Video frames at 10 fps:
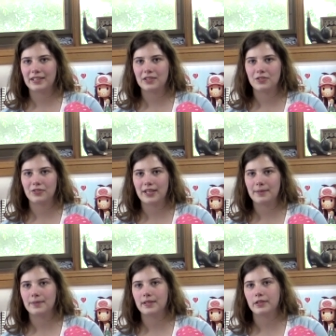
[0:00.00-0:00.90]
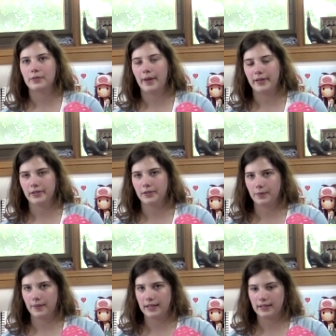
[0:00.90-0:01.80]
extreme situations
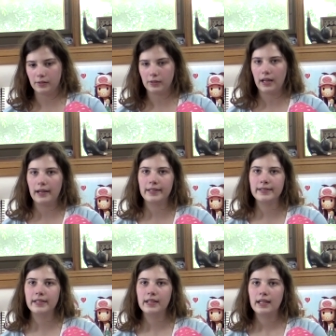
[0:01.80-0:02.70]
with these little guys.